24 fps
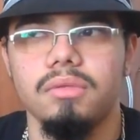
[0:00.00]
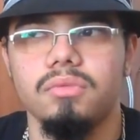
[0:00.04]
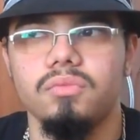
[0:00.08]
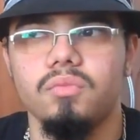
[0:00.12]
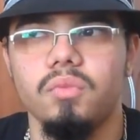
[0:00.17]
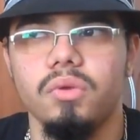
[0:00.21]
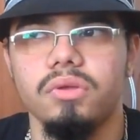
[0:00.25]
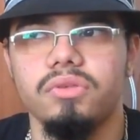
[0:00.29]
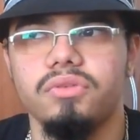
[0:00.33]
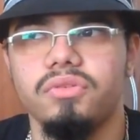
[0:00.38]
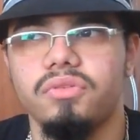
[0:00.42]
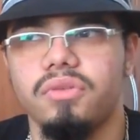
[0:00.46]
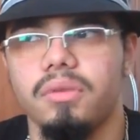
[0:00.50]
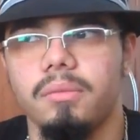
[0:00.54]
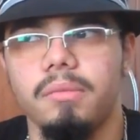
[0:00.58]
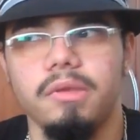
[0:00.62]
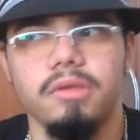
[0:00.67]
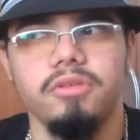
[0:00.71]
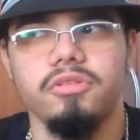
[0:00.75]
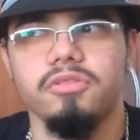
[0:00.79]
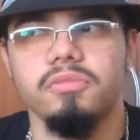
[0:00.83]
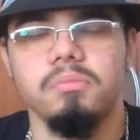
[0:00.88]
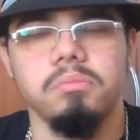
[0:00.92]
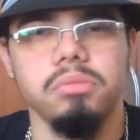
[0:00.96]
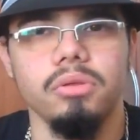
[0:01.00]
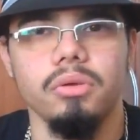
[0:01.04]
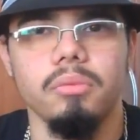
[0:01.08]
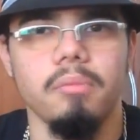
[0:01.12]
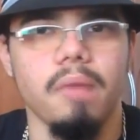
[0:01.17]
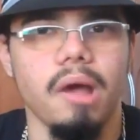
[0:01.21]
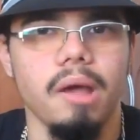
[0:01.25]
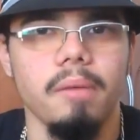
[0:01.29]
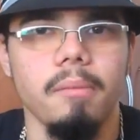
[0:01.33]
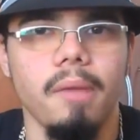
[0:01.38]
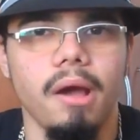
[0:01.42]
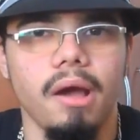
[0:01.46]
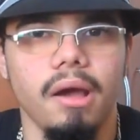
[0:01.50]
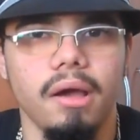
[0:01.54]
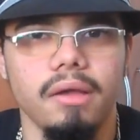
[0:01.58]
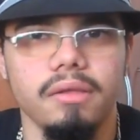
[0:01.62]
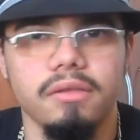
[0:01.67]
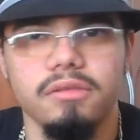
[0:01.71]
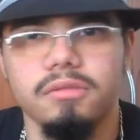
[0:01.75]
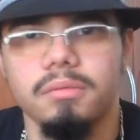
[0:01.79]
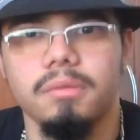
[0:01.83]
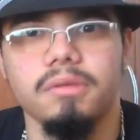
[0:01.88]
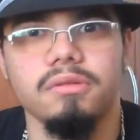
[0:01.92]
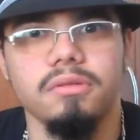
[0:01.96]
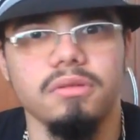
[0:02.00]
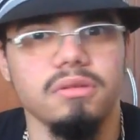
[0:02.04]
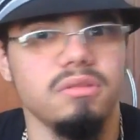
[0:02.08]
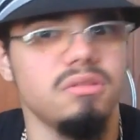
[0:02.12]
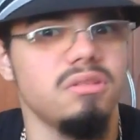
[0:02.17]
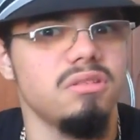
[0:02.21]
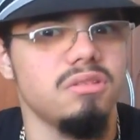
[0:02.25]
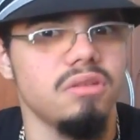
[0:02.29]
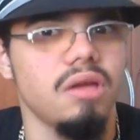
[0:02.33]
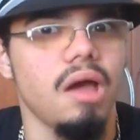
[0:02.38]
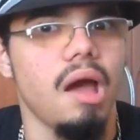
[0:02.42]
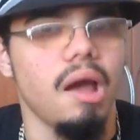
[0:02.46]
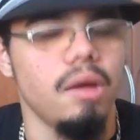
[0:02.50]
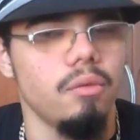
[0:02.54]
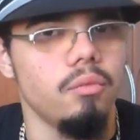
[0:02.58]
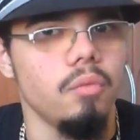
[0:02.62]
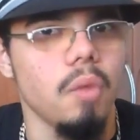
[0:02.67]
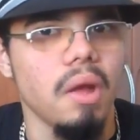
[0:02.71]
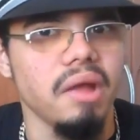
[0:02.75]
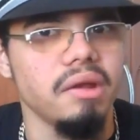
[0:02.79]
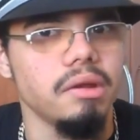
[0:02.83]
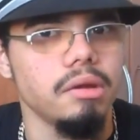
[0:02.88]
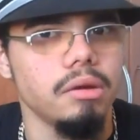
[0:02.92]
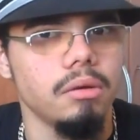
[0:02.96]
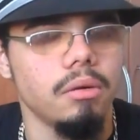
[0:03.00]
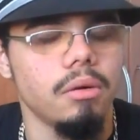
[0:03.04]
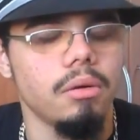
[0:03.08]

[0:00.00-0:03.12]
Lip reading: which to me just blew my mind, especially since I read it